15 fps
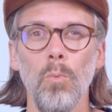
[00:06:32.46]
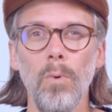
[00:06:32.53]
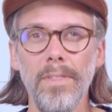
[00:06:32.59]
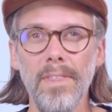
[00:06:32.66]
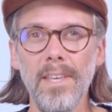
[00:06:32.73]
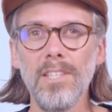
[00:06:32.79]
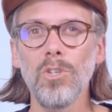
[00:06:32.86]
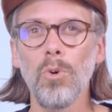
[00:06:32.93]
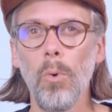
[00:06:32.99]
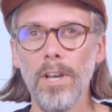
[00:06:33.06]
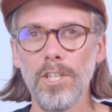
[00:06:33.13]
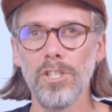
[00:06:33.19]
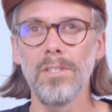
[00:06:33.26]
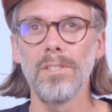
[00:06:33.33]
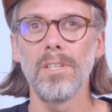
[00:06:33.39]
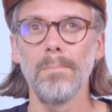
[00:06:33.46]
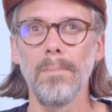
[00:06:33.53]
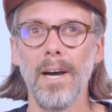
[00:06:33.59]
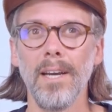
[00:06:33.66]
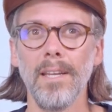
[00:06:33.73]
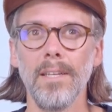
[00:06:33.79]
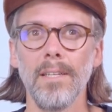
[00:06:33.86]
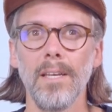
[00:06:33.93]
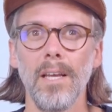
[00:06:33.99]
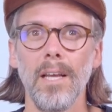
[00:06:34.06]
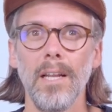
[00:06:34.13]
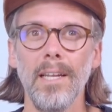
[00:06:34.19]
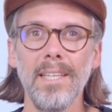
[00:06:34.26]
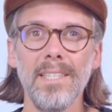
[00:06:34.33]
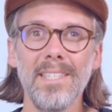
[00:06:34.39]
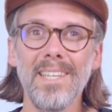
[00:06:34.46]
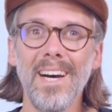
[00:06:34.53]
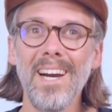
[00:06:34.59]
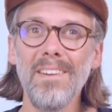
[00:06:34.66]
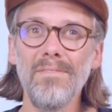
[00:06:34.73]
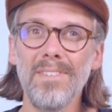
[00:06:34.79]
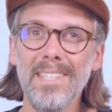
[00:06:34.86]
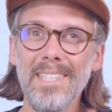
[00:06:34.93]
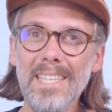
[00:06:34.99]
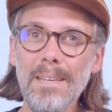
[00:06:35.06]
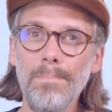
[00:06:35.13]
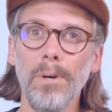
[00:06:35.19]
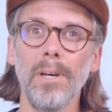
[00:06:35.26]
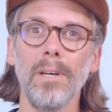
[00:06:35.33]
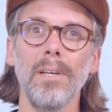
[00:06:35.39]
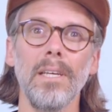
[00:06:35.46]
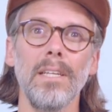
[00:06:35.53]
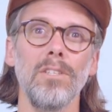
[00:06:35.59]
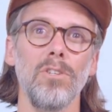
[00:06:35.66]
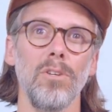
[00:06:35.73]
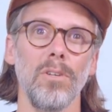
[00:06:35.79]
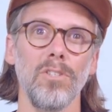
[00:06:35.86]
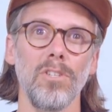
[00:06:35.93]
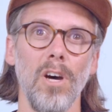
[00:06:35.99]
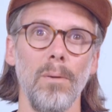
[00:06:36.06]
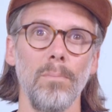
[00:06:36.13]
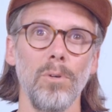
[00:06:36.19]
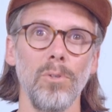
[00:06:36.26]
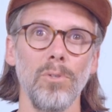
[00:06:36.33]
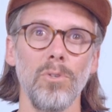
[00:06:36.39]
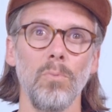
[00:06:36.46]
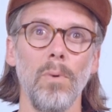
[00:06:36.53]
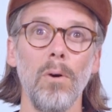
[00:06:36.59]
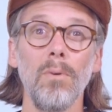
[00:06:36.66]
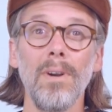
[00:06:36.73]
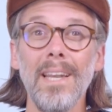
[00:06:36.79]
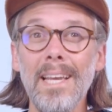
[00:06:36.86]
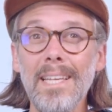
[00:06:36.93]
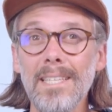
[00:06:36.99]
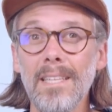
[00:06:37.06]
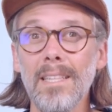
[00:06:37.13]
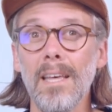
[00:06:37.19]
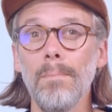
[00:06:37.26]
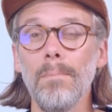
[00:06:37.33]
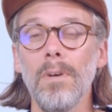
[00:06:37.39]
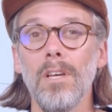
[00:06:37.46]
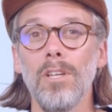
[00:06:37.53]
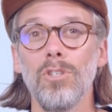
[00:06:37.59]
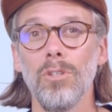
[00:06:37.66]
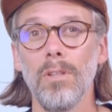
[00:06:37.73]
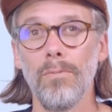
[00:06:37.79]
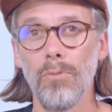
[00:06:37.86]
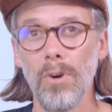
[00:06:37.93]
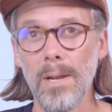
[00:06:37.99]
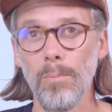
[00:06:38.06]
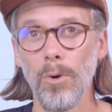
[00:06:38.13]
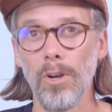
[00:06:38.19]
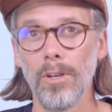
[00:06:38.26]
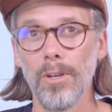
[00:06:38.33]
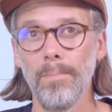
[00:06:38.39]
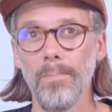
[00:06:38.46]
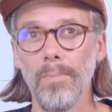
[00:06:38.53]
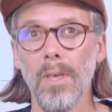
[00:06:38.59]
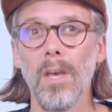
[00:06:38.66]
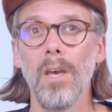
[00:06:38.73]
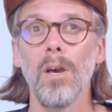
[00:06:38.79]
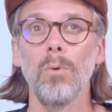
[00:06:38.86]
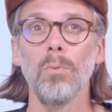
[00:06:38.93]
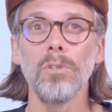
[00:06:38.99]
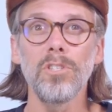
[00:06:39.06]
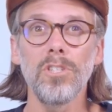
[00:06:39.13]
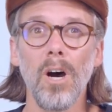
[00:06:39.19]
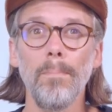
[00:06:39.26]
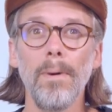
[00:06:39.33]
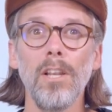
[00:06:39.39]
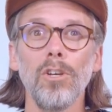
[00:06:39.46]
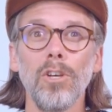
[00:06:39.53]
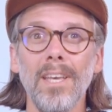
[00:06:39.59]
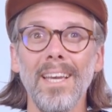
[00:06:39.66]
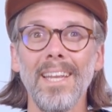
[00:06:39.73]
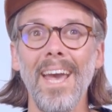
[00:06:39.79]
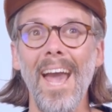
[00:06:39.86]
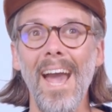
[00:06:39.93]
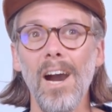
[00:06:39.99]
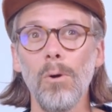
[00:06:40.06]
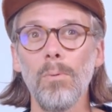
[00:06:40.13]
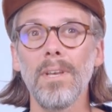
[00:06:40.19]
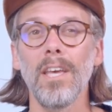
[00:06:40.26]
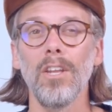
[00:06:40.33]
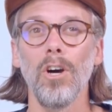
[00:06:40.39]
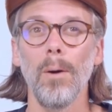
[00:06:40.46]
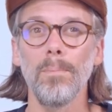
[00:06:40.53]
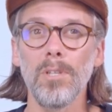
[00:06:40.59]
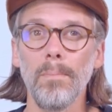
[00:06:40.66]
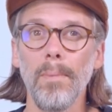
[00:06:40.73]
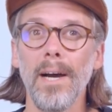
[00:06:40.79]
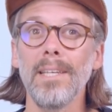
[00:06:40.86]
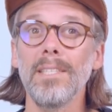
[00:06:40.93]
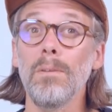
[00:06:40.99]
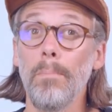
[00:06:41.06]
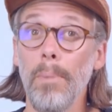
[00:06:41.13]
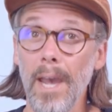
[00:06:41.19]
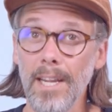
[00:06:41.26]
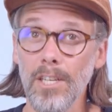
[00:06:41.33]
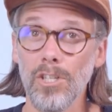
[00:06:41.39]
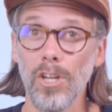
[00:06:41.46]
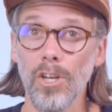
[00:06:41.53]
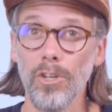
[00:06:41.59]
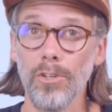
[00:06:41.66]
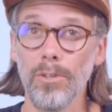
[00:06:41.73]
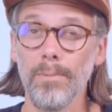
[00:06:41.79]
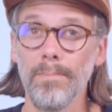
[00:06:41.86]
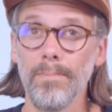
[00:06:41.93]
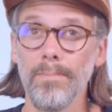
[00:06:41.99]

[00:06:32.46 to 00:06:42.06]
With these questions in mind, let's dive deeper into examples while relating them to the framework. We'll start by looking at how we can optimize page load.